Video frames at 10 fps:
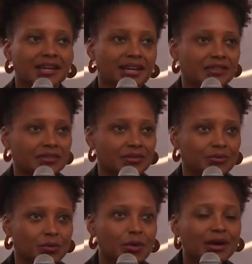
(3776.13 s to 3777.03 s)

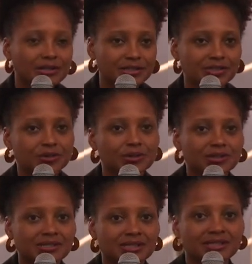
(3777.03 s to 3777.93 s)
And one
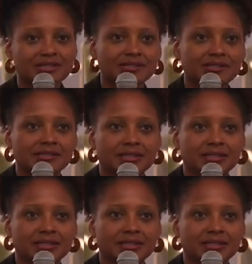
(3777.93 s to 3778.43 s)
source is